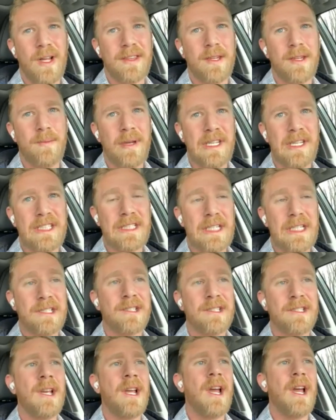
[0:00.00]
at the
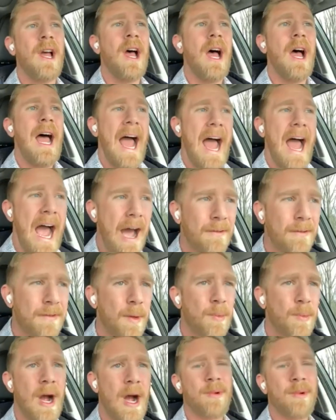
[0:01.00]
business. Have
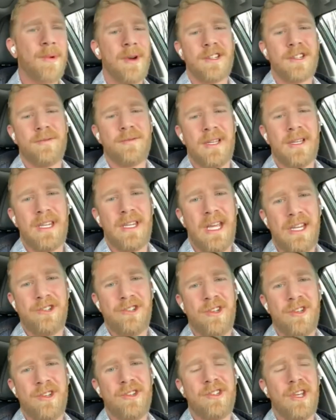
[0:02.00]
the proper
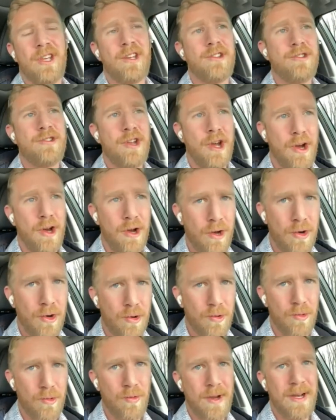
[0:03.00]
expectations and
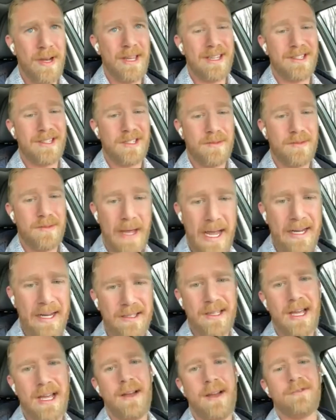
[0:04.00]
know and
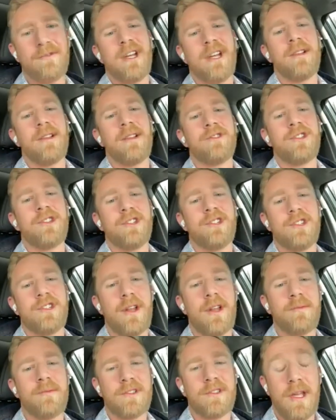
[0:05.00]
expect to have challenges
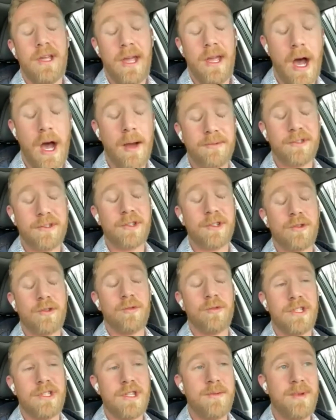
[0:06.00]
and
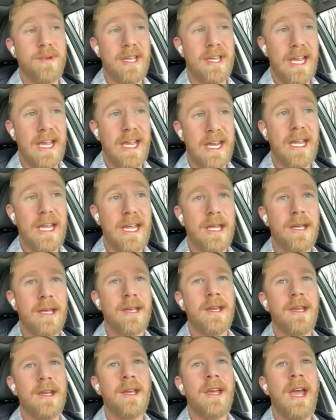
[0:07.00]
obstacles in the beginning,
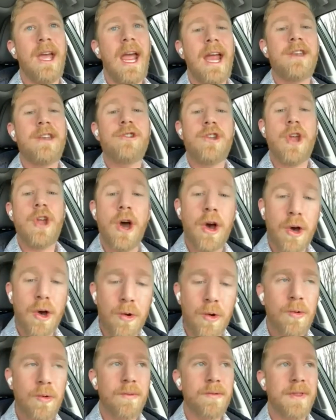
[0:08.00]
and
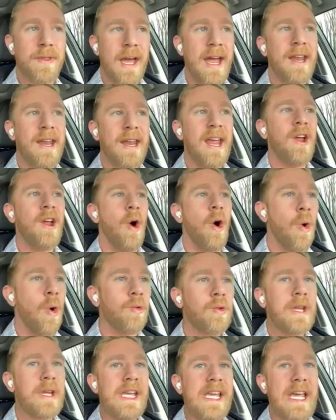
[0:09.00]
know that it
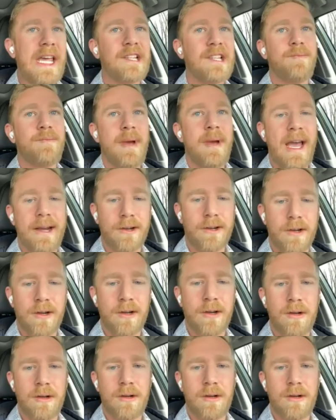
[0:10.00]
only gets better